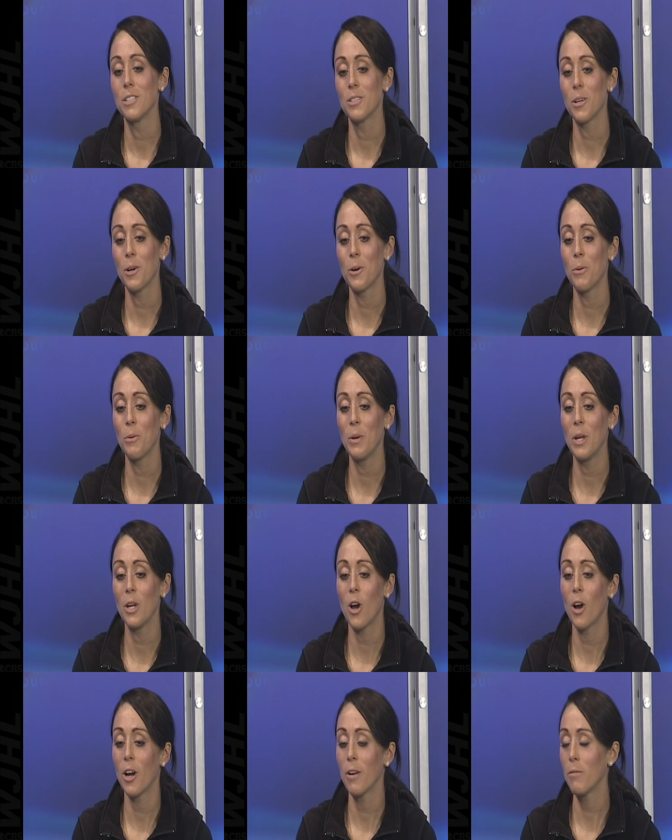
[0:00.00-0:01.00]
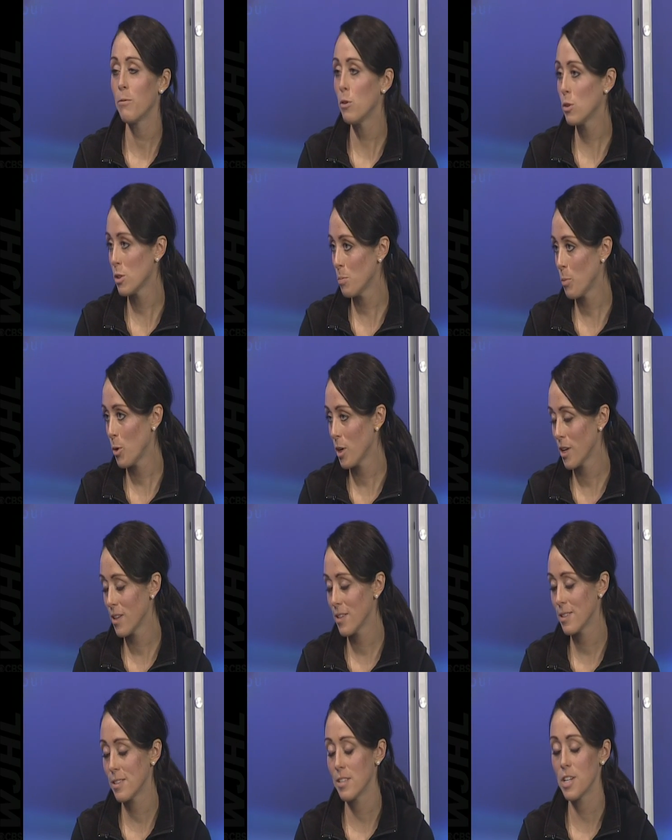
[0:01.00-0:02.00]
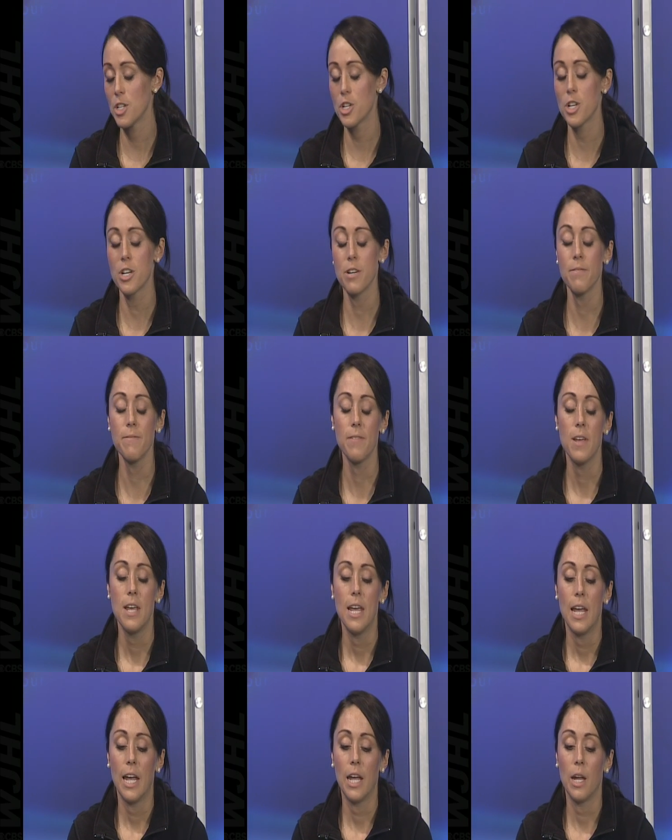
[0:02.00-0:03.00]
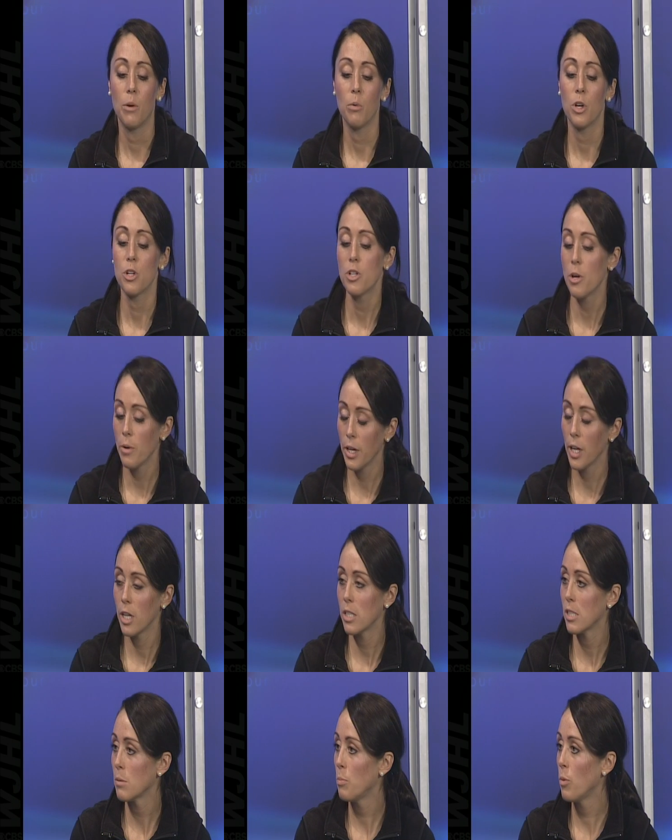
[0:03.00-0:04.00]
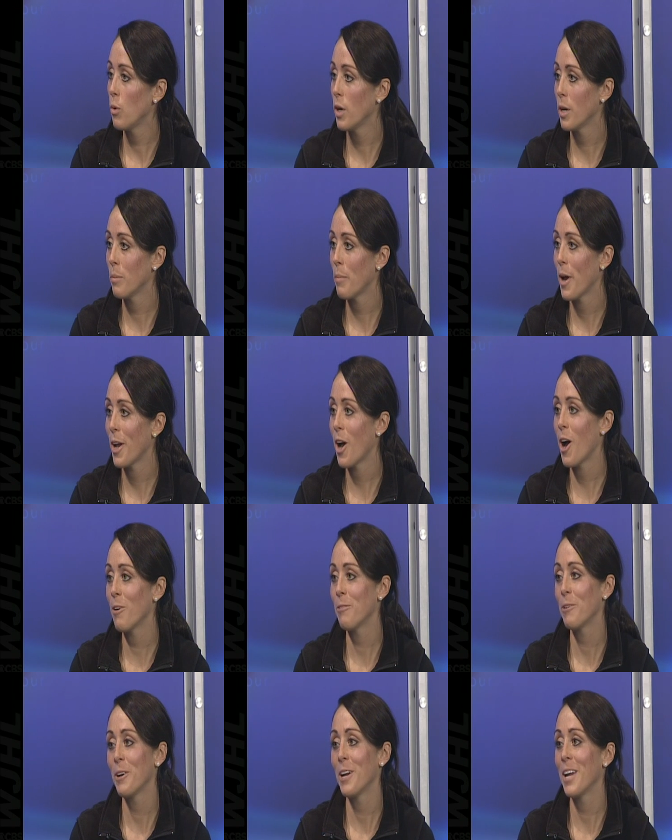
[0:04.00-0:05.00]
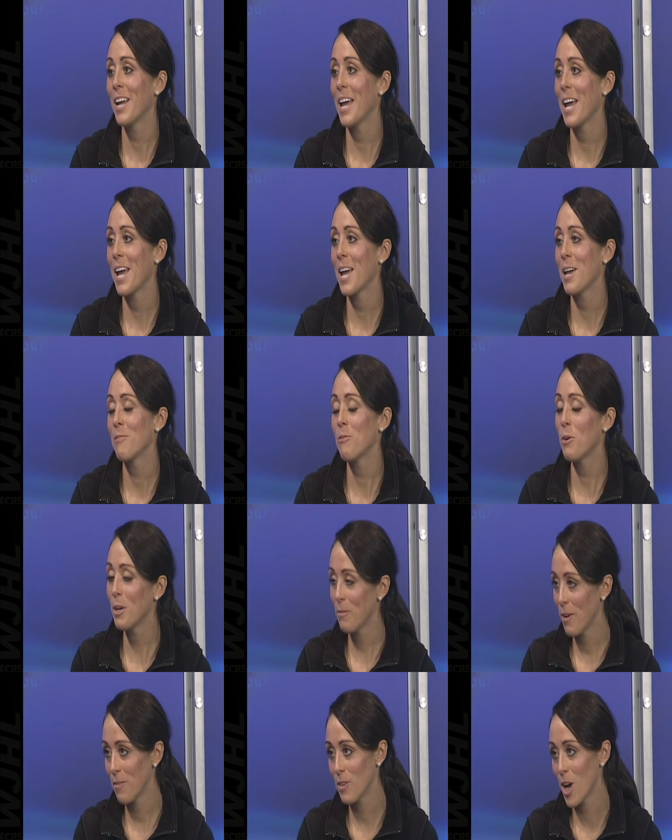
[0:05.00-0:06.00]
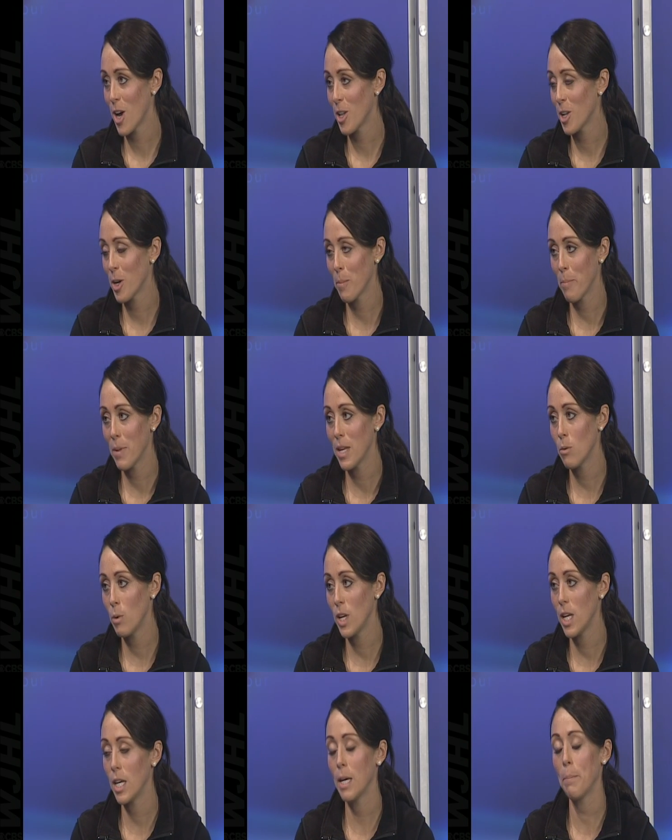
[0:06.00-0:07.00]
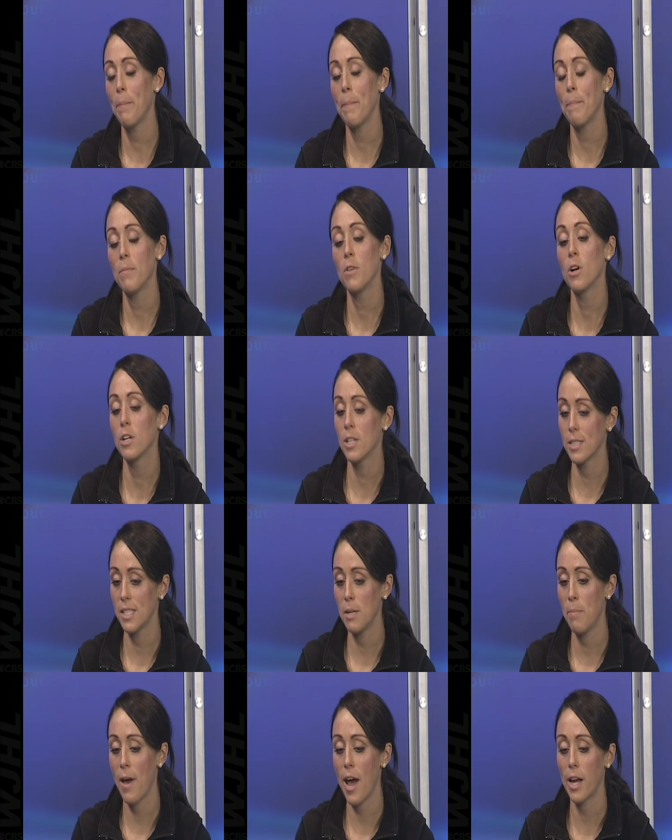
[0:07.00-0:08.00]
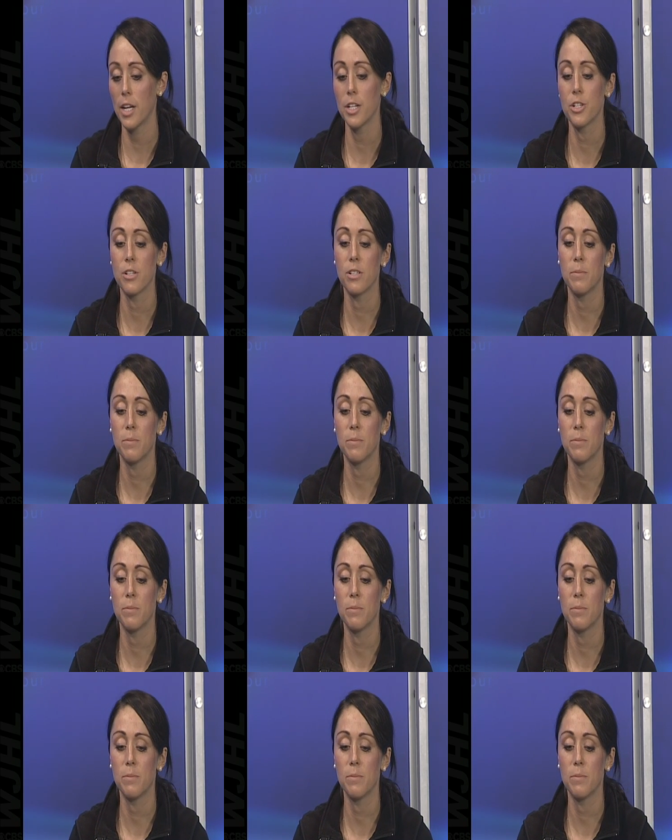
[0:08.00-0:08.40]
So we are in full support of this initiative, and we are showing our support by offering a $45 midweek Learn to Ski package.